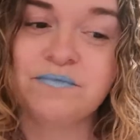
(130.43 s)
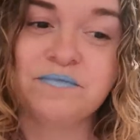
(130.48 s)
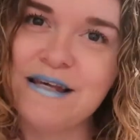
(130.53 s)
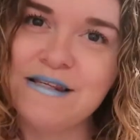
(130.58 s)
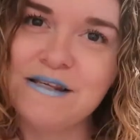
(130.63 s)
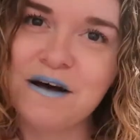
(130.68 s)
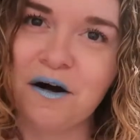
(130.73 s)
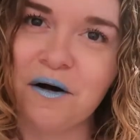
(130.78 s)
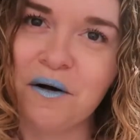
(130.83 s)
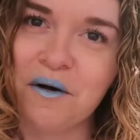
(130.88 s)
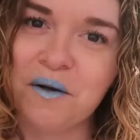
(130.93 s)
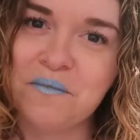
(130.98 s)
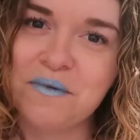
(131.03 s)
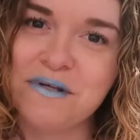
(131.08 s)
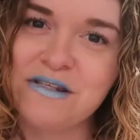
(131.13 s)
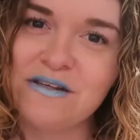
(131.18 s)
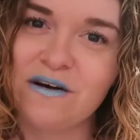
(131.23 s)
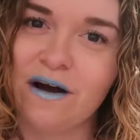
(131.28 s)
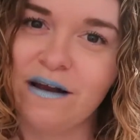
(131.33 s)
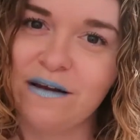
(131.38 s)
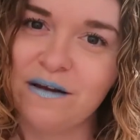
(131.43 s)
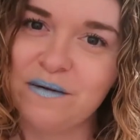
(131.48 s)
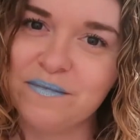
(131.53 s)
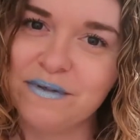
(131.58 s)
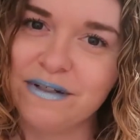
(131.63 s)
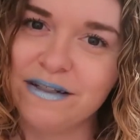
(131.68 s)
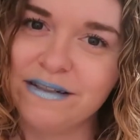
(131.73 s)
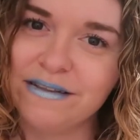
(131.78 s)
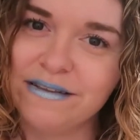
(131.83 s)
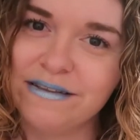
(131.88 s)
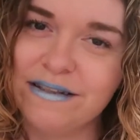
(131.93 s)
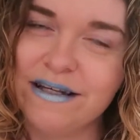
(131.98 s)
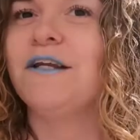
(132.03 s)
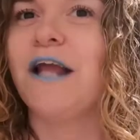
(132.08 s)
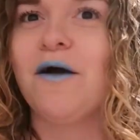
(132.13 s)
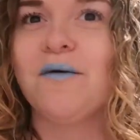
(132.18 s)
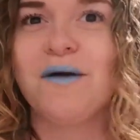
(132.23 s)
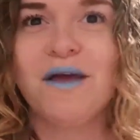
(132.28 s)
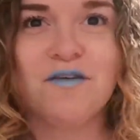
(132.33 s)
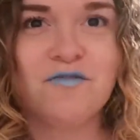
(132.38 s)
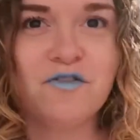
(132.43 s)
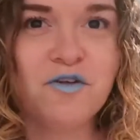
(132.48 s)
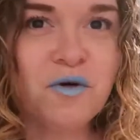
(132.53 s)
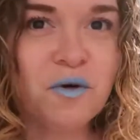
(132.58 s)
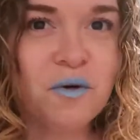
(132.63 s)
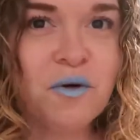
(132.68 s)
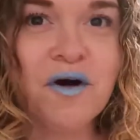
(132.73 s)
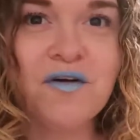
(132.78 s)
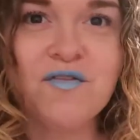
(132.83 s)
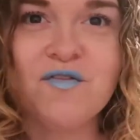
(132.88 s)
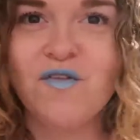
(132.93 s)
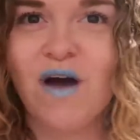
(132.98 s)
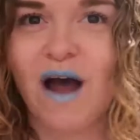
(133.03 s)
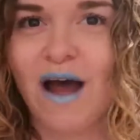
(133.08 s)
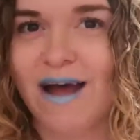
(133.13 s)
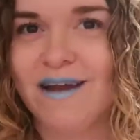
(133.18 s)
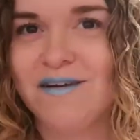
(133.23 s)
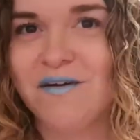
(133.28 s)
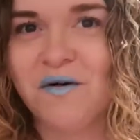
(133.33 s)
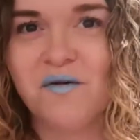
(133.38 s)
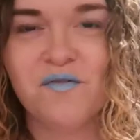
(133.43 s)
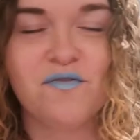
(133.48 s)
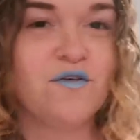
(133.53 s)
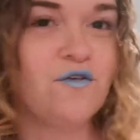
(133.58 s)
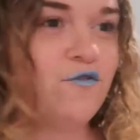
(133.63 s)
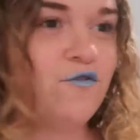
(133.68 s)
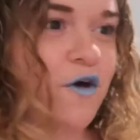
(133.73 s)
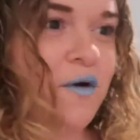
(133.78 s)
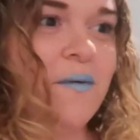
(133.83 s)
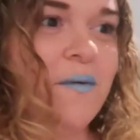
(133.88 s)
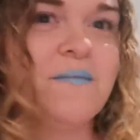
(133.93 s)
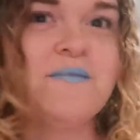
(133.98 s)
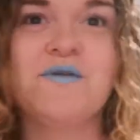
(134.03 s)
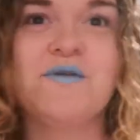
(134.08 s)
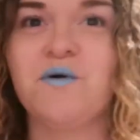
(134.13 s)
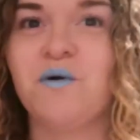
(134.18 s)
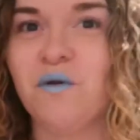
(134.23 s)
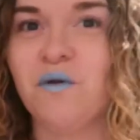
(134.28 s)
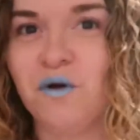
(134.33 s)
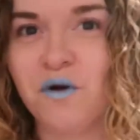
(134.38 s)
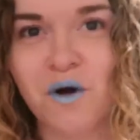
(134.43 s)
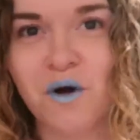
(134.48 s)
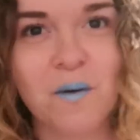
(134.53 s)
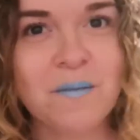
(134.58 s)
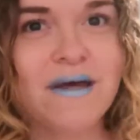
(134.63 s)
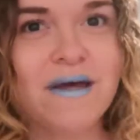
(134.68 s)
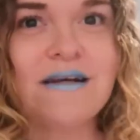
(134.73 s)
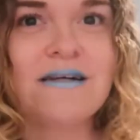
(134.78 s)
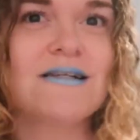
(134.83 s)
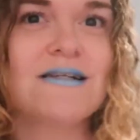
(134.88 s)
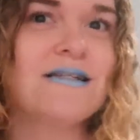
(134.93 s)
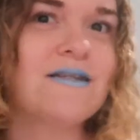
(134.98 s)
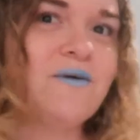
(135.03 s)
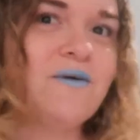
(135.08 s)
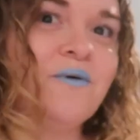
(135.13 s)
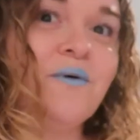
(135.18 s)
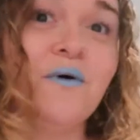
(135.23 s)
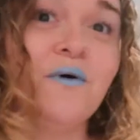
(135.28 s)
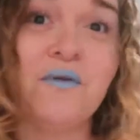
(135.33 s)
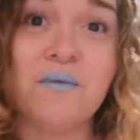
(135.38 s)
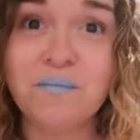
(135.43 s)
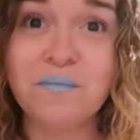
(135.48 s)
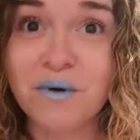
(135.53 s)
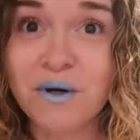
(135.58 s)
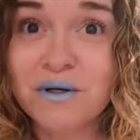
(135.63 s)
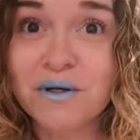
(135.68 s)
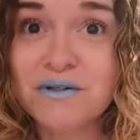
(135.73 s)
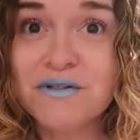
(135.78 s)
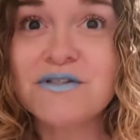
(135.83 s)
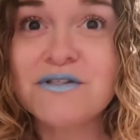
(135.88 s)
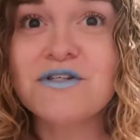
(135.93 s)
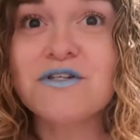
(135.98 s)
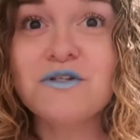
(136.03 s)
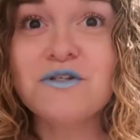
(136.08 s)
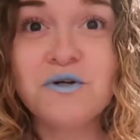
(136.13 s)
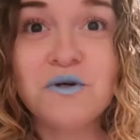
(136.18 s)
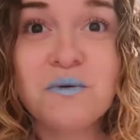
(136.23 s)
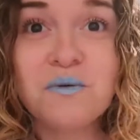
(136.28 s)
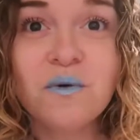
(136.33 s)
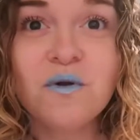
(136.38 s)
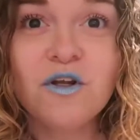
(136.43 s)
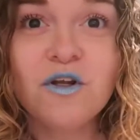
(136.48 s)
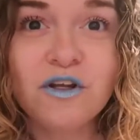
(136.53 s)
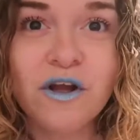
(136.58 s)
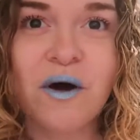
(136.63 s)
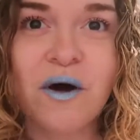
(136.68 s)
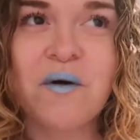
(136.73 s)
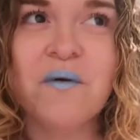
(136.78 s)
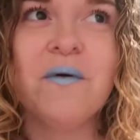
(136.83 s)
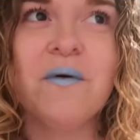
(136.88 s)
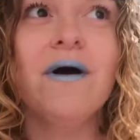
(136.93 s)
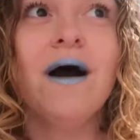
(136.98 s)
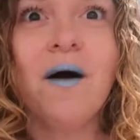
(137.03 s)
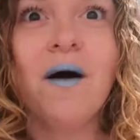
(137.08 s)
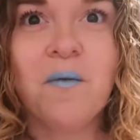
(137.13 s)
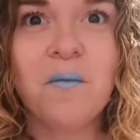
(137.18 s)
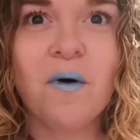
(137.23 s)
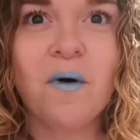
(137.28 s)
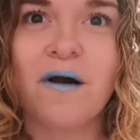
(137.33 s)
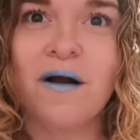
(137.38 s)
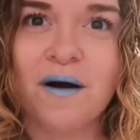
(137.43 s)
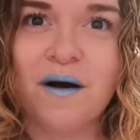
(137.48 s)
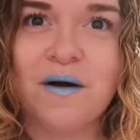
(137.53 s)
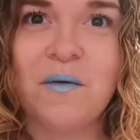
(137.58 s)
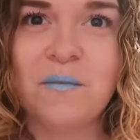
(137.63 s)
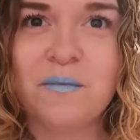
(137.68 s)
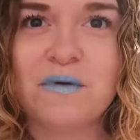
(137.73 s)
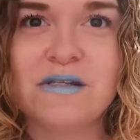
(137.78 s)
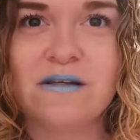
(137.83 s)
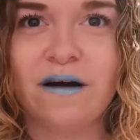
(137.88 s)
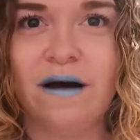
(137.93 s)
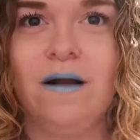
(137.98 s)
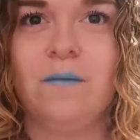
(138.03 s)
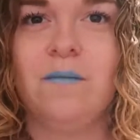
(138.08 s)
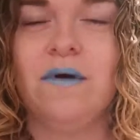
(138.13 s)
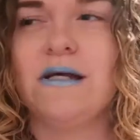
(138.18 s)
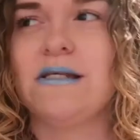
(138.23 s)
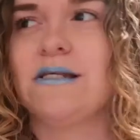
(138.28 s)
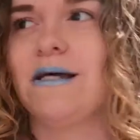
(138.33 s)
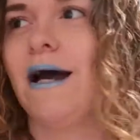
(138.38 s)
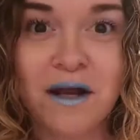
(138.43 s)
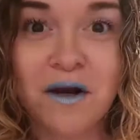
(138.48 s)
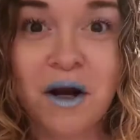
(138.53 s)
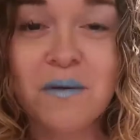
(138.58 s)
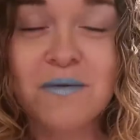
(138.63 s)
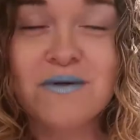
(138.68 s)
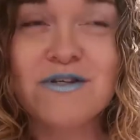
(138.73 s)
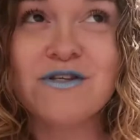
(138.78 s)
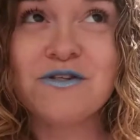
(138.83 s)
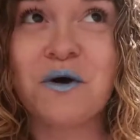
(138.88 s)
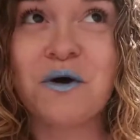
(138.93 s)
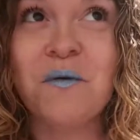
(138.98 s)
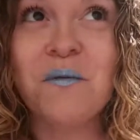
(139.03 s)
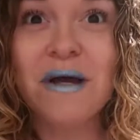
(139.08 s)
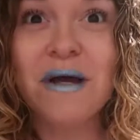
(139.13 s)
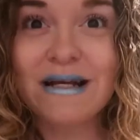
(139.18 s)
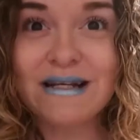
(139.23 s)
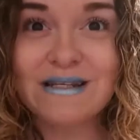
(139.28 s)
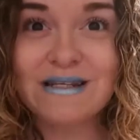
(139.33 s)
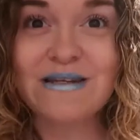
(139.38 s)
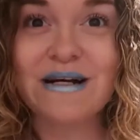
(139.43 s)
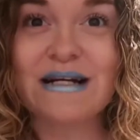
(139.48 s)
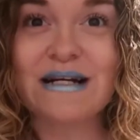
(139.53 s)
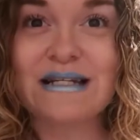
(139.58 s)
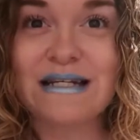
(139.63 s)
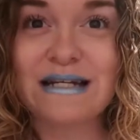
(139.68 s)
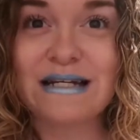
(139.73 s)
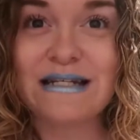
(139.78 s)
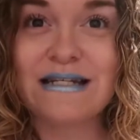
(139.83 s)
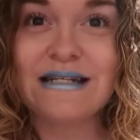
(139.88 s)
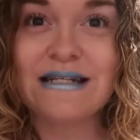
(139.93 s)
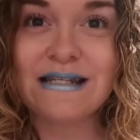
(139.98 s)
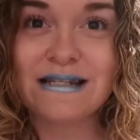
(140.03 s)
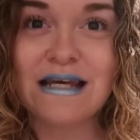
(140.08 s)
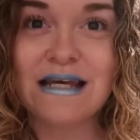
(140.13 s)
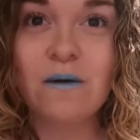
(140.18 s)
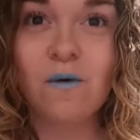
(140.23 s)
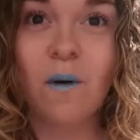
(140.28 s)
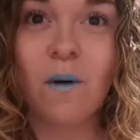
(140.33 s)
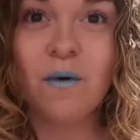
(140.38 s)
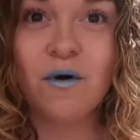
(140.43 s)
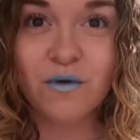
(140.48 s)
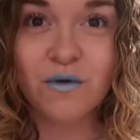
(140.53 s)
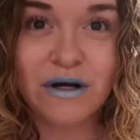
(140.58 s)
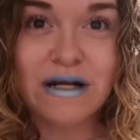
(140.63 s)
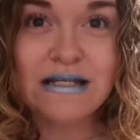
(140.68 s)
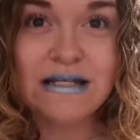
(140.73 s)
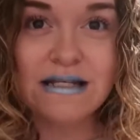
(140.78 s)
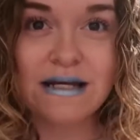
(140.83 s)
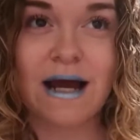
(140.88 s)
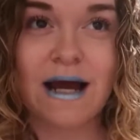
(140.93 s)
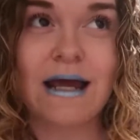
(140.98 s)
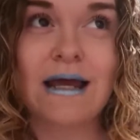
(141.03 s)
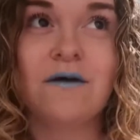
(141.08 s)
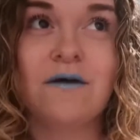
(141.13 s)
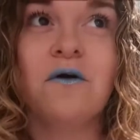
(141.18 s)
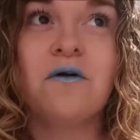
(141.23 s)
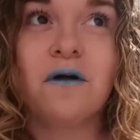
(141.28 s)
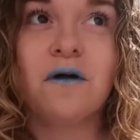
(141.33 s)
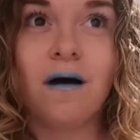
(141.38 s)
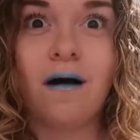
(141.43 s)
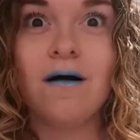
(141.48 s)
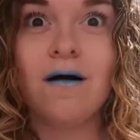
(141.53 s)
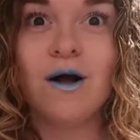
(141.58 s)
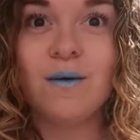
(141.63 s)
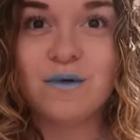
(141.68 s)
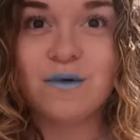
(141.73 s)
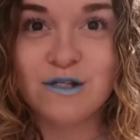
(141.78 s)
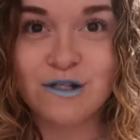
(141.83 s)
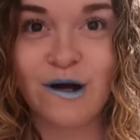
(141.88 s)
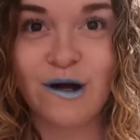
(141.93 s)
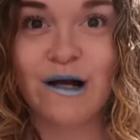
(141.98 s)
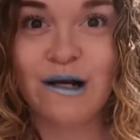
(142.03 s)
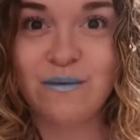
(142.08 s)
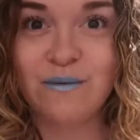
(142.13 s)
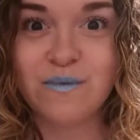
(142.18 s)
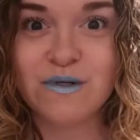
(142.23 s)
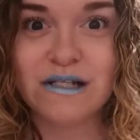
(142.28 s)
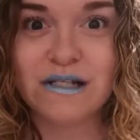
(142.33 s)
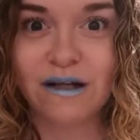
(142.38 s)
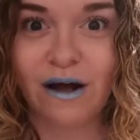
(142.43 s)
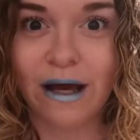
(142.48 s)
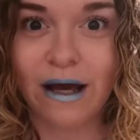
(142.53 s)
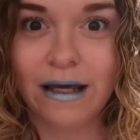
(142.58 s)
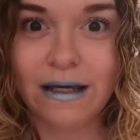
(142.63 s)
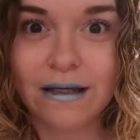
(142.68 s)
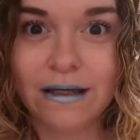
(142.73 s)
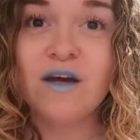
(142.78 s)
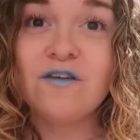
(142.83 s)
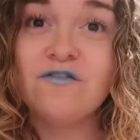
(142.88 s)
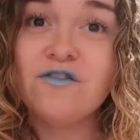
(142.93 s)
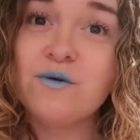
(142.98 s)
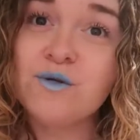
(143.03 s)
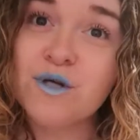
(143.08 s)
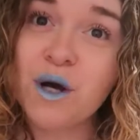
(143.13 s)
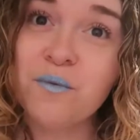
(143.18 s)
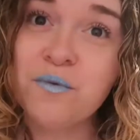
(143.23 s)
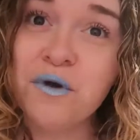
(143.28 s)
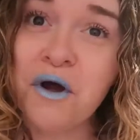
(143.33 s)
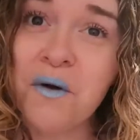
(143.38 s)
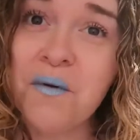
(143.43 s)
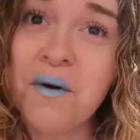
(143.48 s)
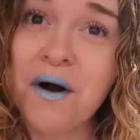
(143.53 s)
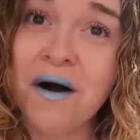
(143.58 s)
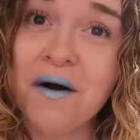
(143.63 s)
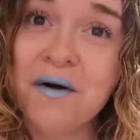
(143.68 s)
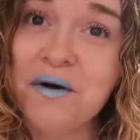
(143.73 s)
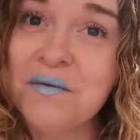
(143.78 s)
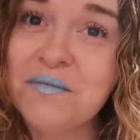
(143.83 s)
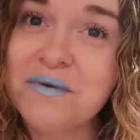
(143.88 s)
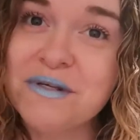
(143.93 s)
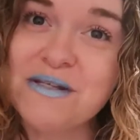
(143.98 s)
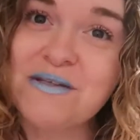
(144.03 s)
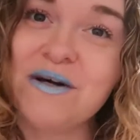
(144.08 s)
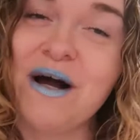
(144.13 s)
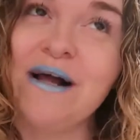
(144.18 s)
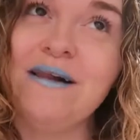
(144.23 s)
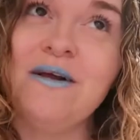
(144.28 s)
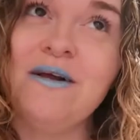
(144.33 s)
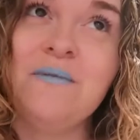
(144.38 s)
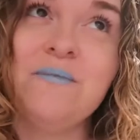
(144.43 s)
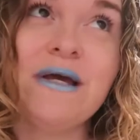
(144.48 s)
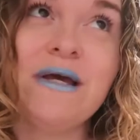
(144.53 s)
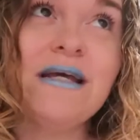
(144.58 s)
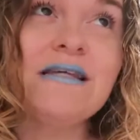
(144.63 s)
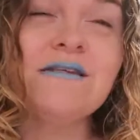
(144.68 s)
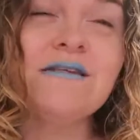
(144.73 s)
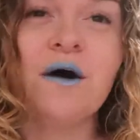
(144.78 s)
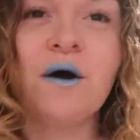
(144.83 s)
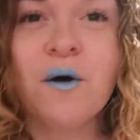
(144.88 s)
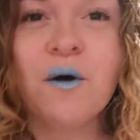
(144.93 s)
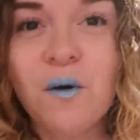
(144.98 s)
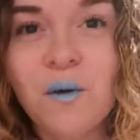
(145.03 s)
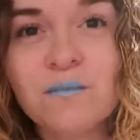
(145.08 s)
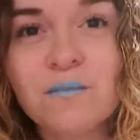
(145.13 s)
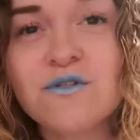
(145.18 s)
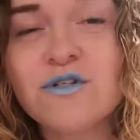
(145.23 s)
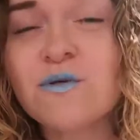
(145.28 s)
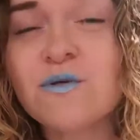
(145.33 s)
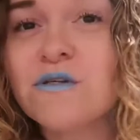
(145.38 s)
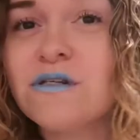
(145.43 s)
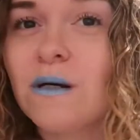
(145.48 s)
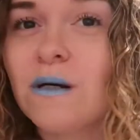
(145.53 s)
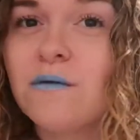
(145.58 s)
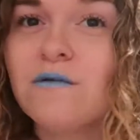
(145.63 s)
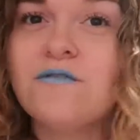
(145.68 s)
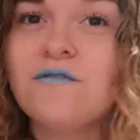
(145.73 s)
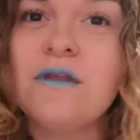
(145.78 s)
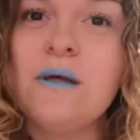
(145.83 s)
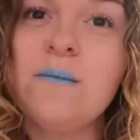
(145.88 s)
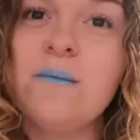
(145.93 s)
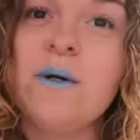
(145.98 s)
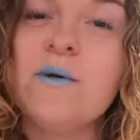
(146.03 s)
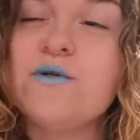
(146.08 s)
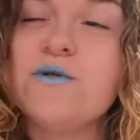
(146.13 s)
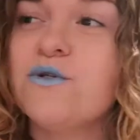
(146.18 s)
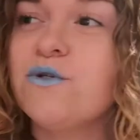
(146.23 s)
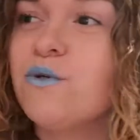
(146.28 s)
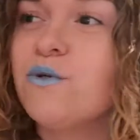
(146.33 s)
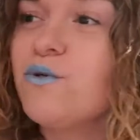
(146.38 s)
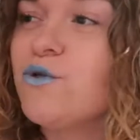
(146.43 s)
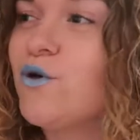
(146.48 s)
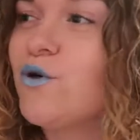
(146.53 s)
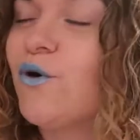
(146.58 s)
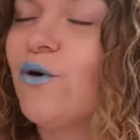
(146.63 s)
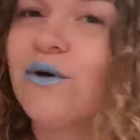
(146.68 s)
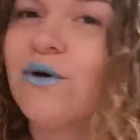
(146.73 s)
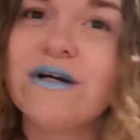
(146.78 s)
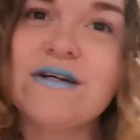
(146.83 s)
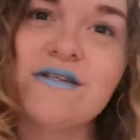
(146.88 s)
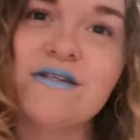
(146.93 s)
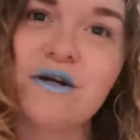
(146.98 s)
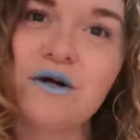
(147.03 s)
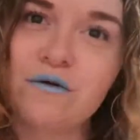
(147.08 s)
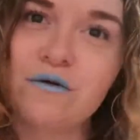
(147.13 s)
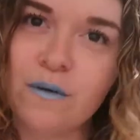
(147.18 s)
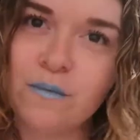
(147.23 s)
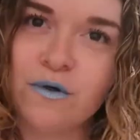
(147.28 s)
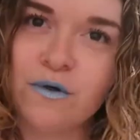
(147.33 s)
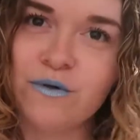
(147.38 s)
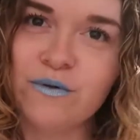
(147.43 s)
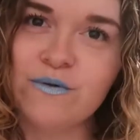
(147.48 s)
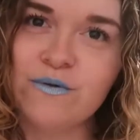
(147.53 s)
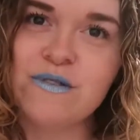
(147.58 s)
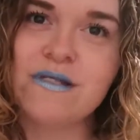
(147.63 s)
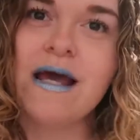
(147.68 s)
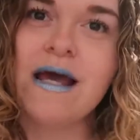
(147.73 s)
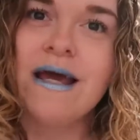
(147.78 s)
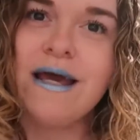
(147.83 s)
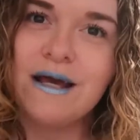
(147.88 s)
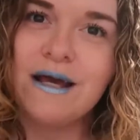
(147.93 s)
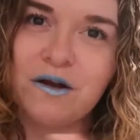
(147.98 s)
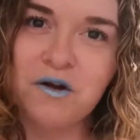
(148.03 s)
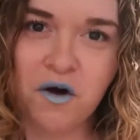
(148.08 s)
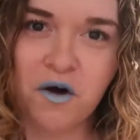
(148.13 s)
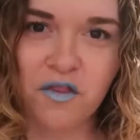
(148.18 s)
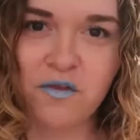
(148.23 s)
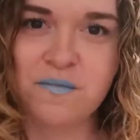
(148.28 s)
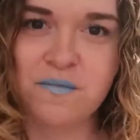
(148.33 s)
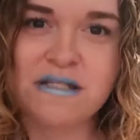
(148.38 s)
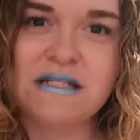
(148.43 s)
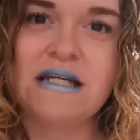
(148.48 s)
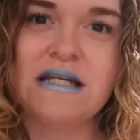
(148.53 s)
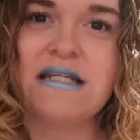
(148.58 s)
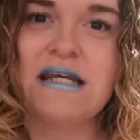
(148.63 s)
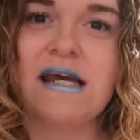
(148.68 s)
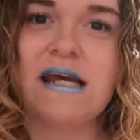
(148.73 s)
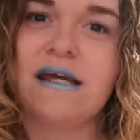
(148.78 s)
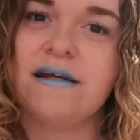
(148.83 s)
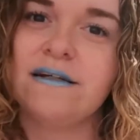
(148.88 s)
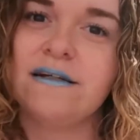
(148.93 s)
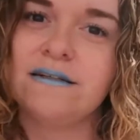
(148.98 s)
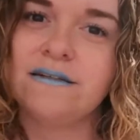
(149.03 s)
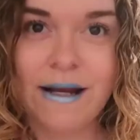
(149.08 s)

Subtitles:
Is Arkham Asylum. Now, if you're a fan of the films or the comics or the books, you will know what Arkham Asylum is. And I was so excited to see what Marie's take on Arkham Asylum was like. If you don't know, Arkham Asylum is home to some of the most notorious criminals in Gotham City.